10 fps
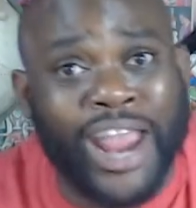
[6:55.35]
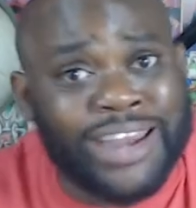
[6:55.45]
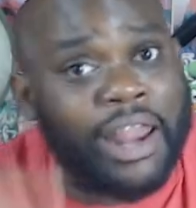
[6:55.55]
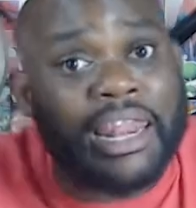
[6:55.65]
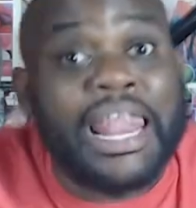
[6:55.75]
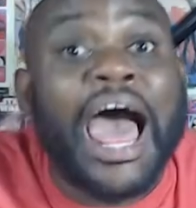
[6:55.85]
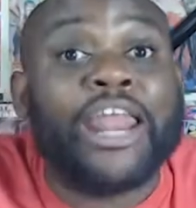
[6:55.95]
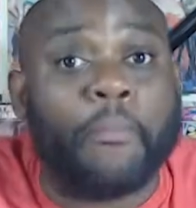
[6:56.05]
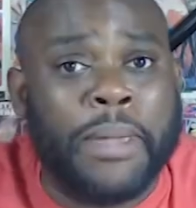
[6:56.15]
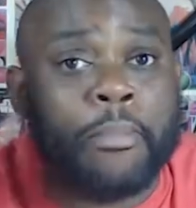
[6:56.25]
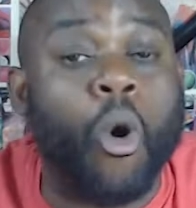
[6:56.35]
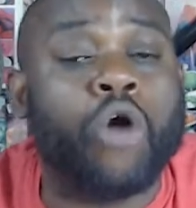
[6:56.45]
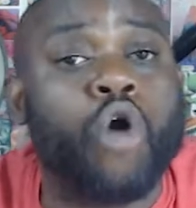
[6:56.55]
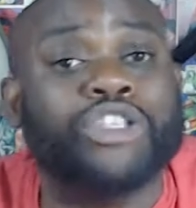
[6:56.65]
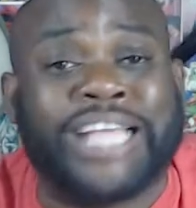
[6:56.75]
And a lot of people
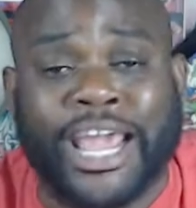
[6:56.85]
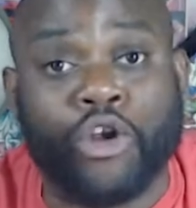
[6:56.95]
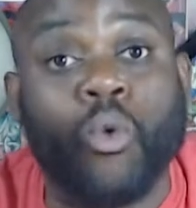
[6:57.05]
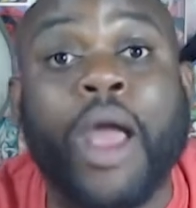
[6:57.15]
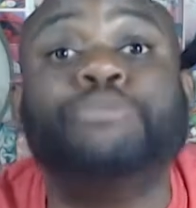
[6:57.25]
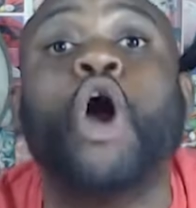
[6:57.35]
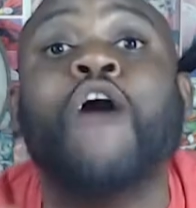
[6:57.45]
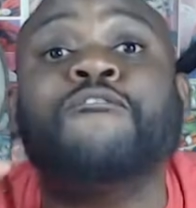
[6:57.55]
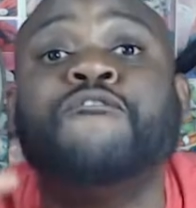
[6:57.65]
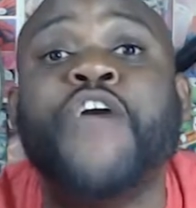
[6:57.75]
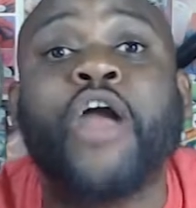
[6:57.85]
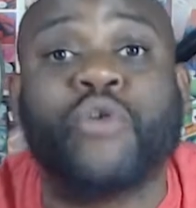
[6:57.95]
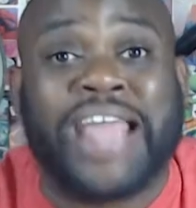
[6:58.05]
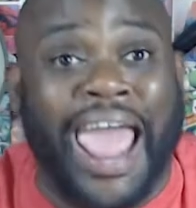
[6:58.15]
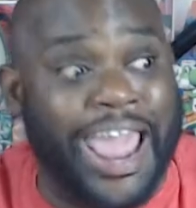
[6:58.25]
across the interwebs are
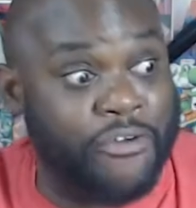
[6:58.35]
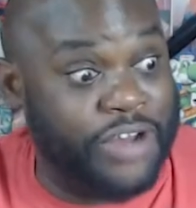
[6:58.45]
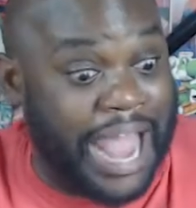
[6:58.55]
very angry.